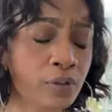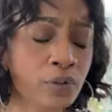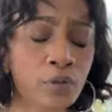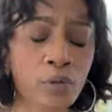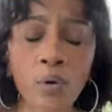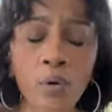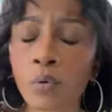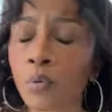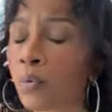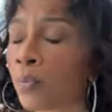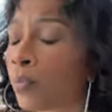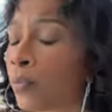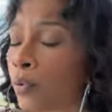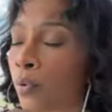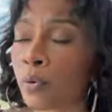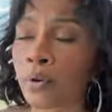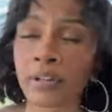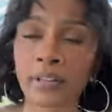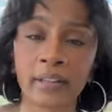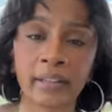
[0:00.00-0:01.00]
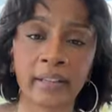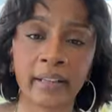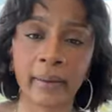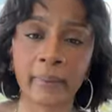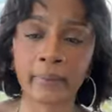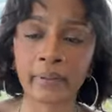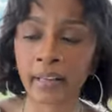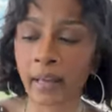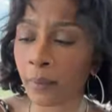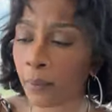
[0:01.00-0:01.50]
No more in the
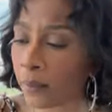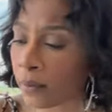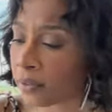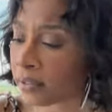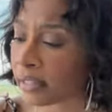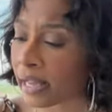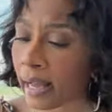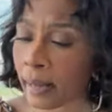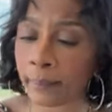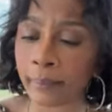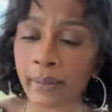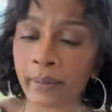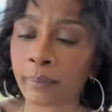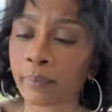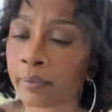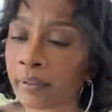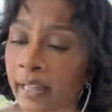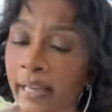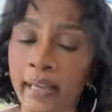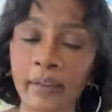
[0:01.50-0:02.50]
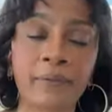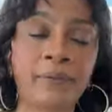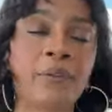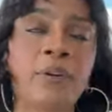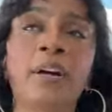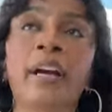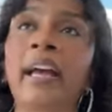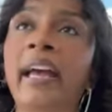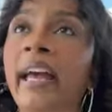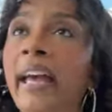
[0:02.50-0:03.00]
name of I will not be blamed
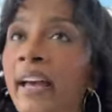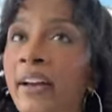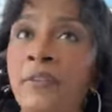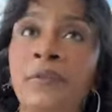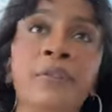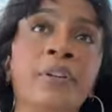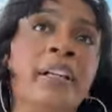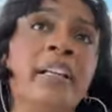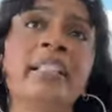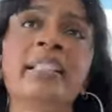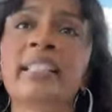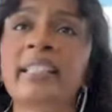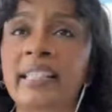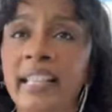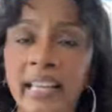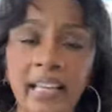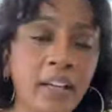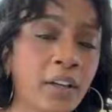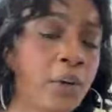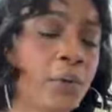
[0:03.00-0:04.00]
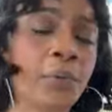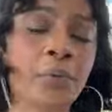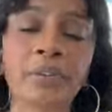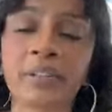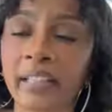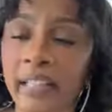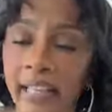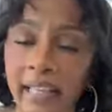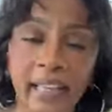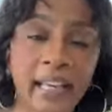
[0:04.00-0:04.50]
for every
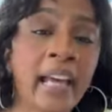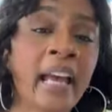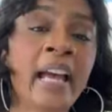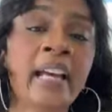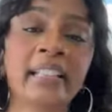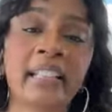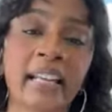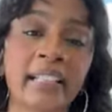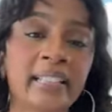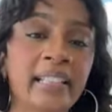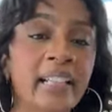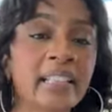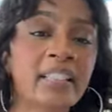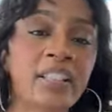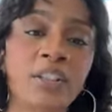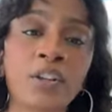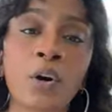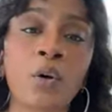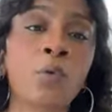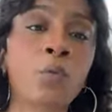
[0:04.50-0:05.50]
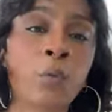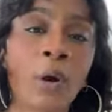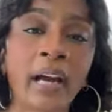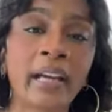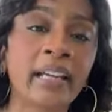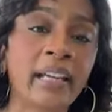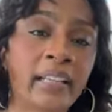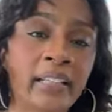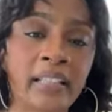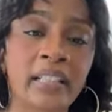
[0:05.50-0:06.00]
single thing that doesn't go
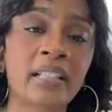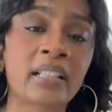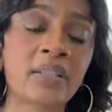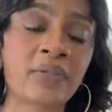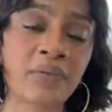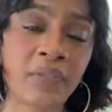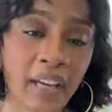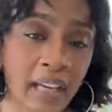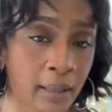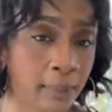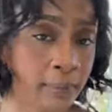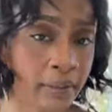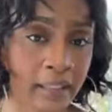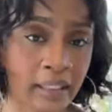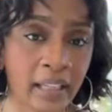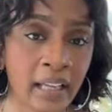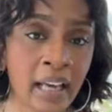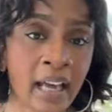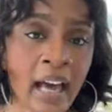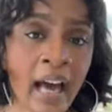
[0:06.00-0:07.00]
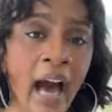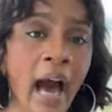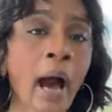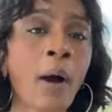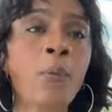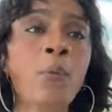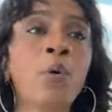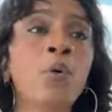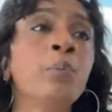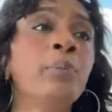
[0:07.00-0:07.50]
right in this family.
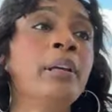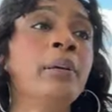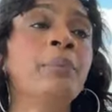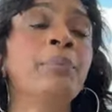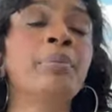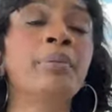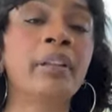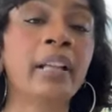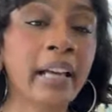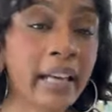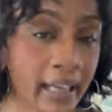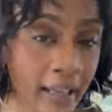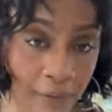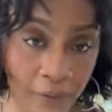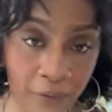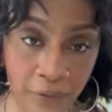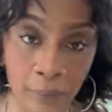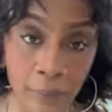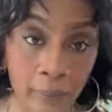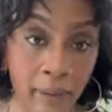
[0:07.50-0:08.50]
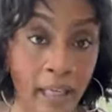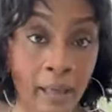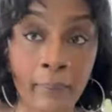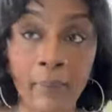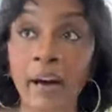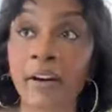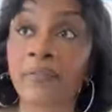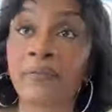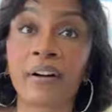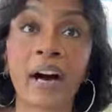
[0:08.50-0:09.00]
I won't be blamed for me and
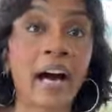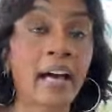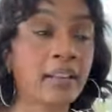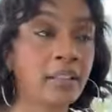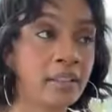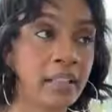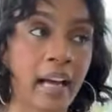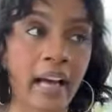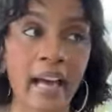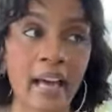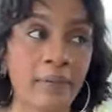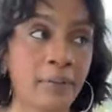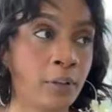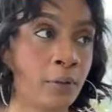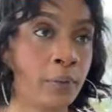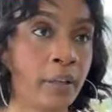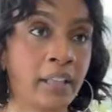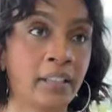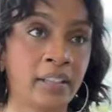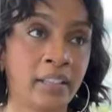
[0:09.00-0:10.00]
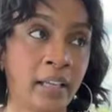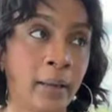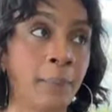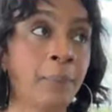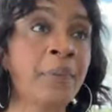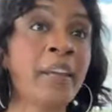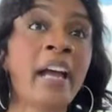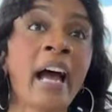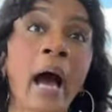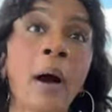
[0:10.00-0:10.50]
my father not having a
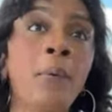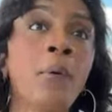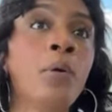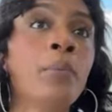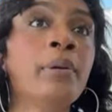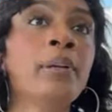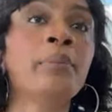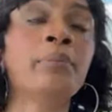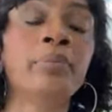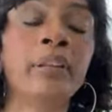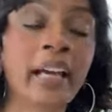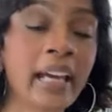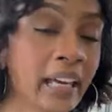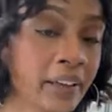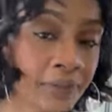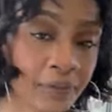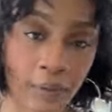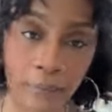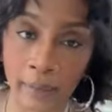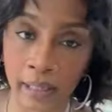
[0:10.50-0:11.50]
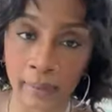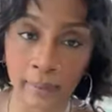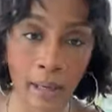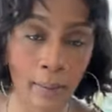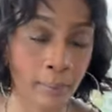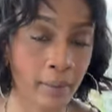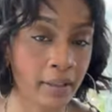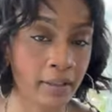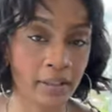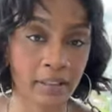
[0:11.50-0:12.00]
relationship. I won't be blamed for me and
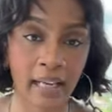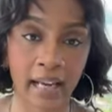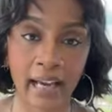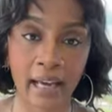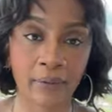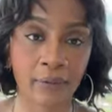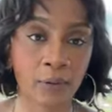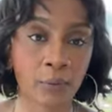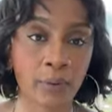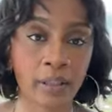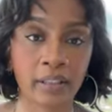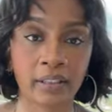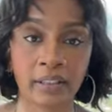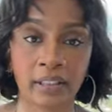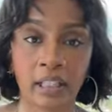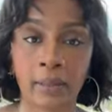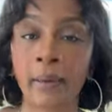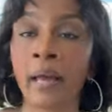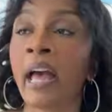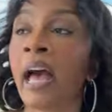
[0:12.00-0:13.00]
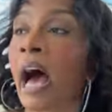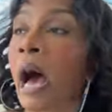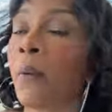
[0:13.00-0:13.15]
my mother not having a relationship.